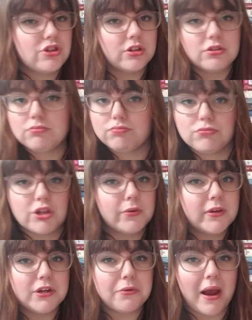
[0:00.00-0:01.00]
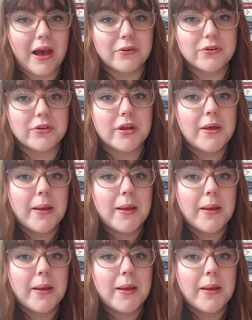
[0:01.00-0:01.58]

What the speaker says: just joking around.